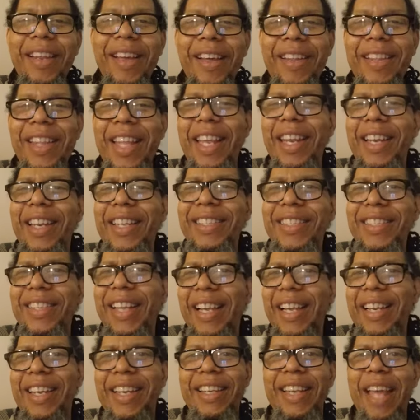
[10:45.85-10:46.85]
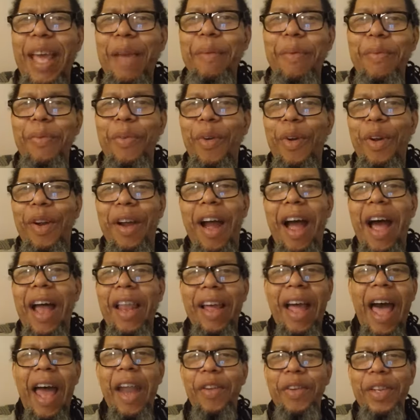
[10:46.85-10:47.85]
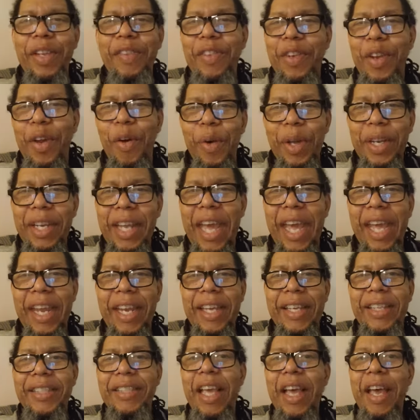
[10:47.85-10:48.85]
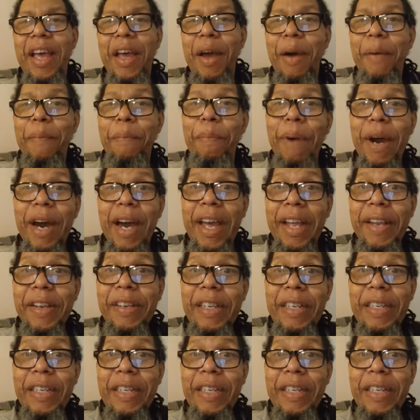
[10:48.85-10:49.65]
I think this is like the day before Halloween. I don't even know what day it is. But